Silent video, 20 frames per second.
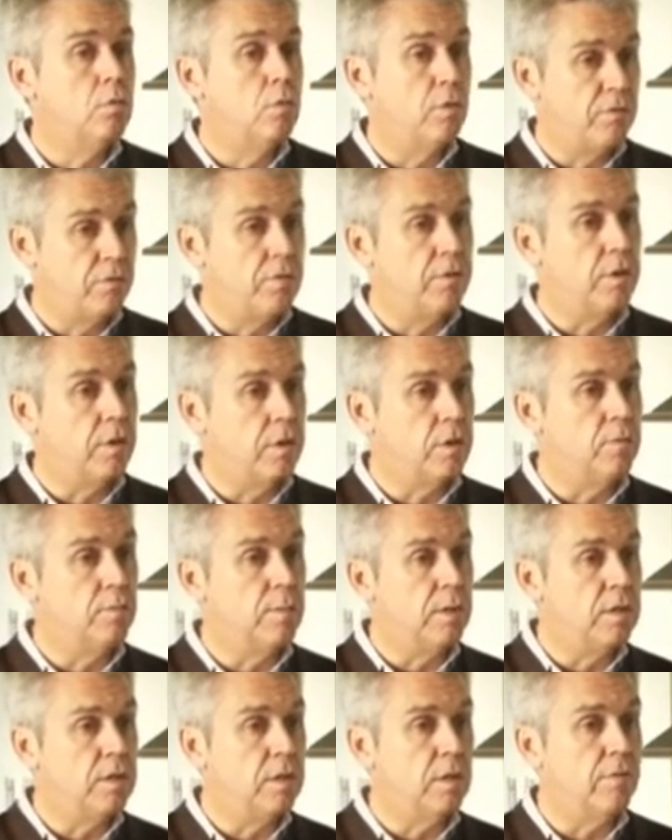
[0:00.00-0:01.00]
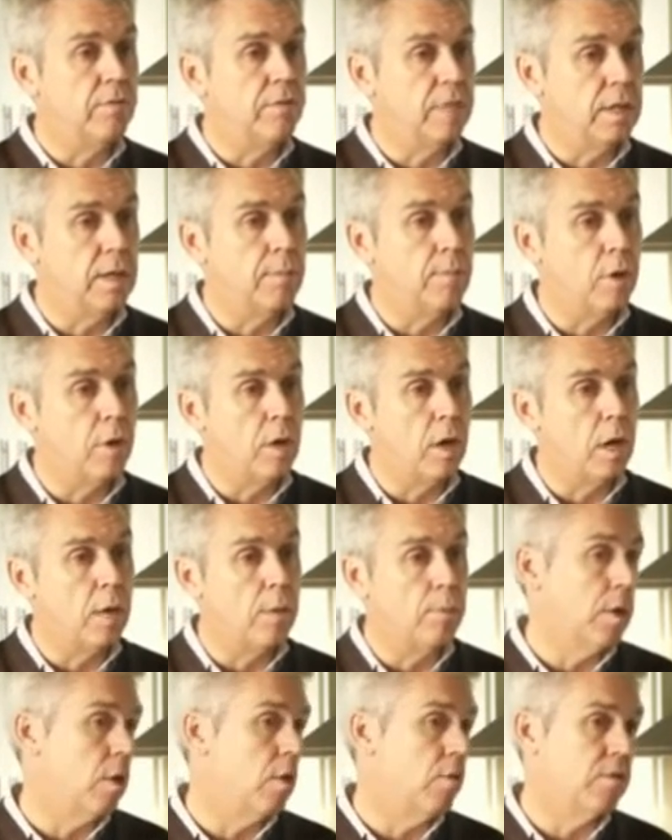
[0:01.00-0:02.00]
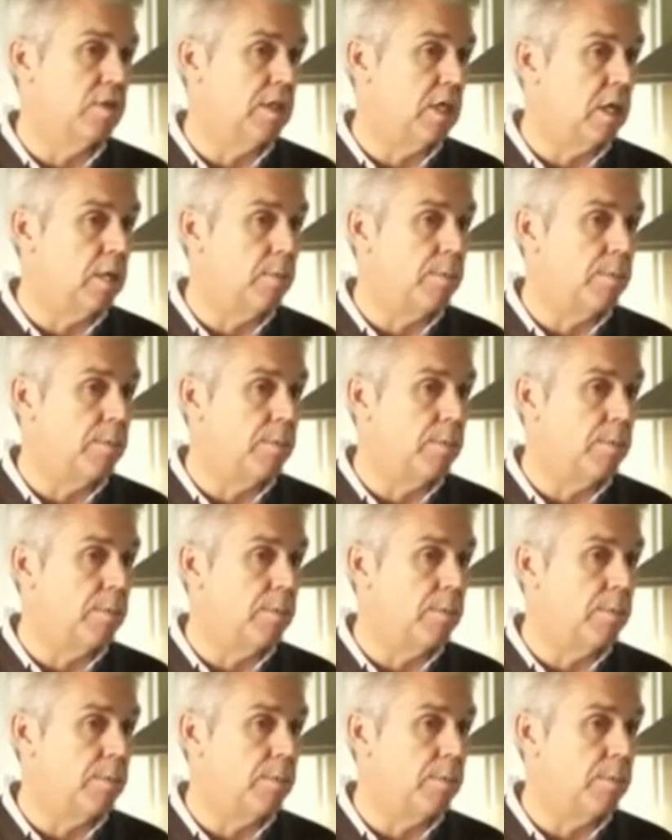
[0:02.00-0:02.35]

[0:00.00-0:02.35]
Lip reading: the MRI, but I obviously had to pay cash for it.